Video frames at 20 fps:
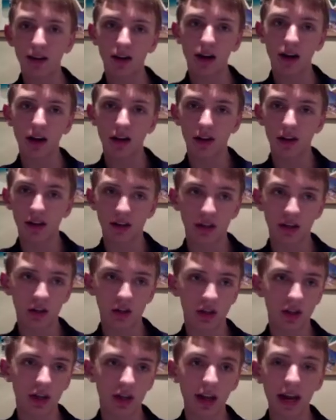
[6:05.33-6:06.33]
as I
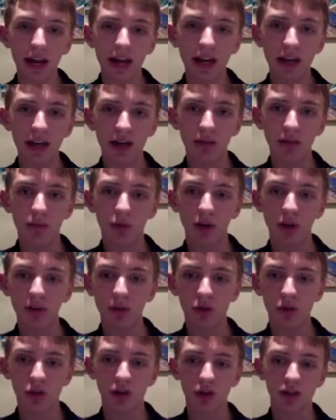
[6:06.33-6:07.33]
just said, Adium pretty
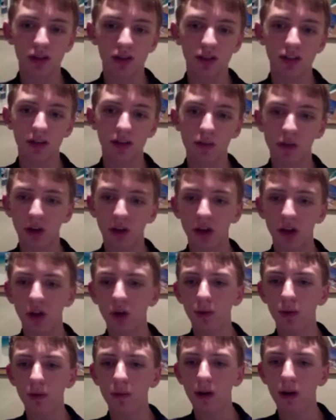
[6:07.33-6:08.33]
much does the same thing, a
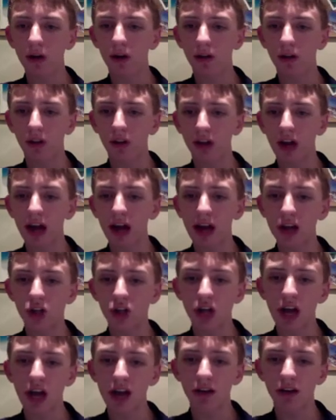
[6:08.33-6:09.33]
little bit better than
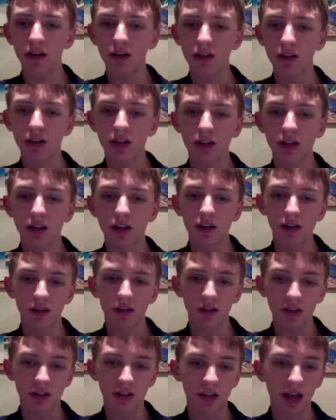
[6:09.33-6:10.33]
iChat does, at
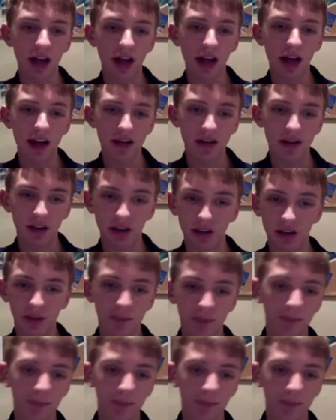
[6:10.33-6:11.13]
least I think.